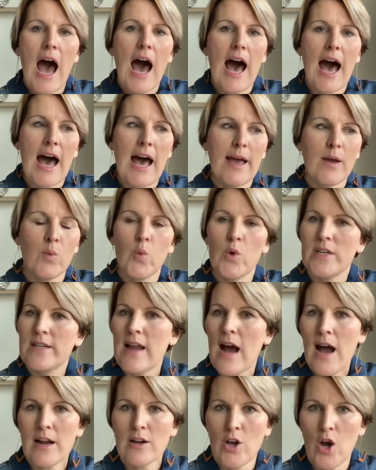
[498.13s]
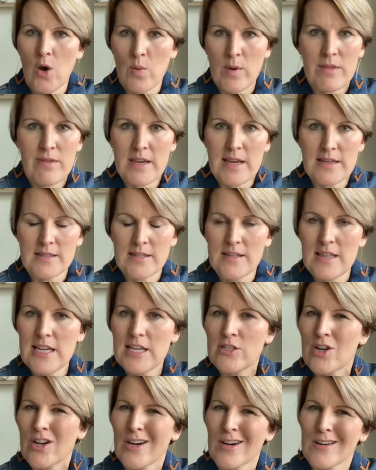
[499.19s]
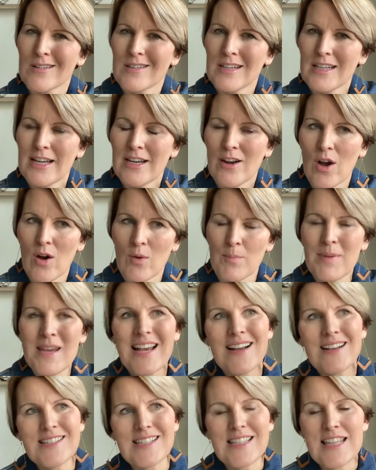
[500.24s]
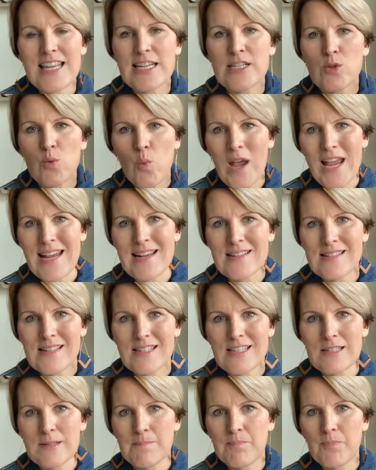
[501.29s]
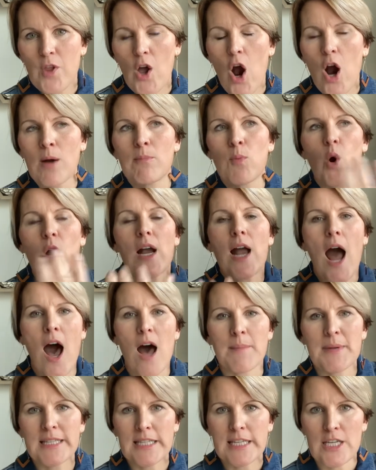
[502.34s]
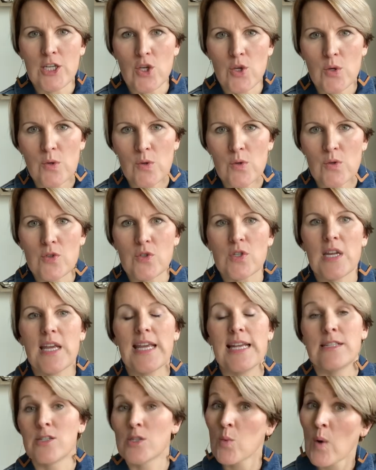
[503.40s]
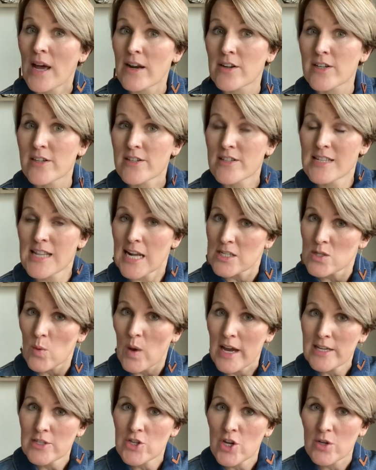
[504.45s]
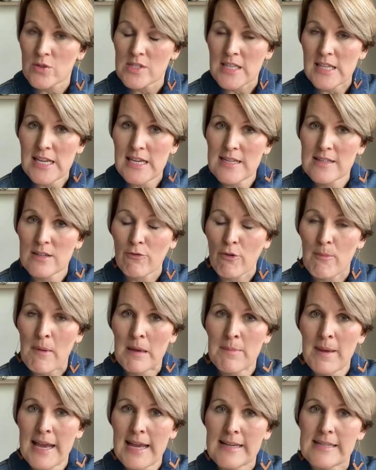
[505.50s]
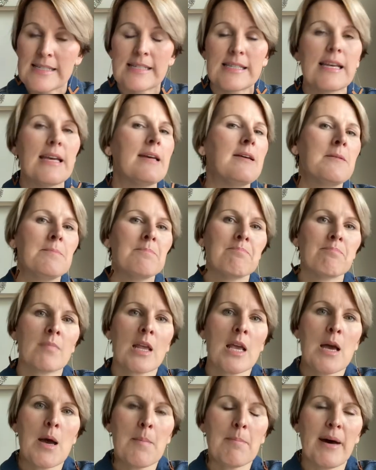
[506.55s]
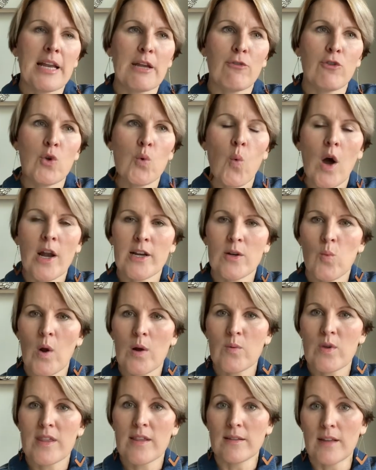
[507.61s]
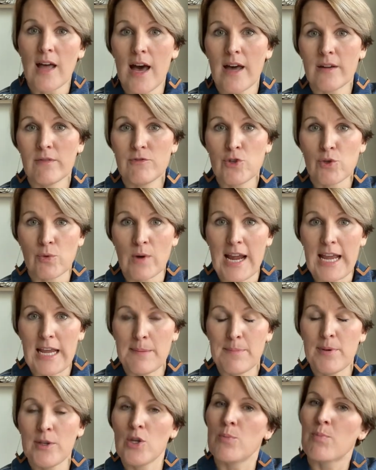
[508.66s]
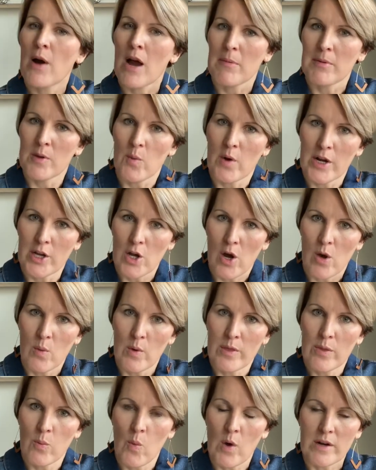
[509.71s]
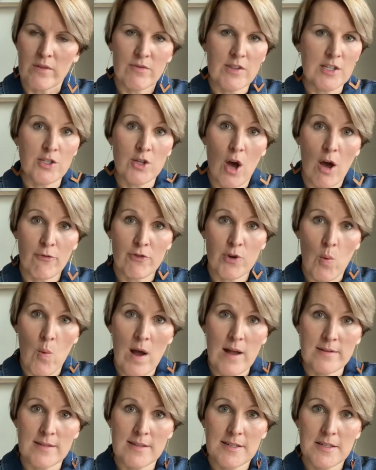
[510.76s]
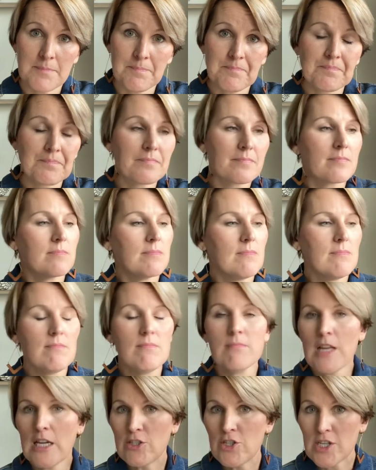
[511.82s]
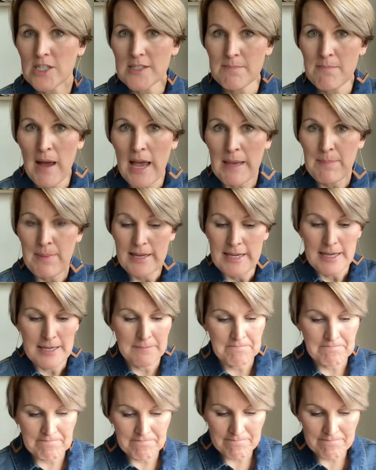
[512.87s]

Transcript: I would not go with these. These are, you know, because these weights are more commonly used in sweaters, that's why I chose these for my base. But if you wanted one with a lot of drape, you'd probably want to go with one of the softer ones. Just my opinion.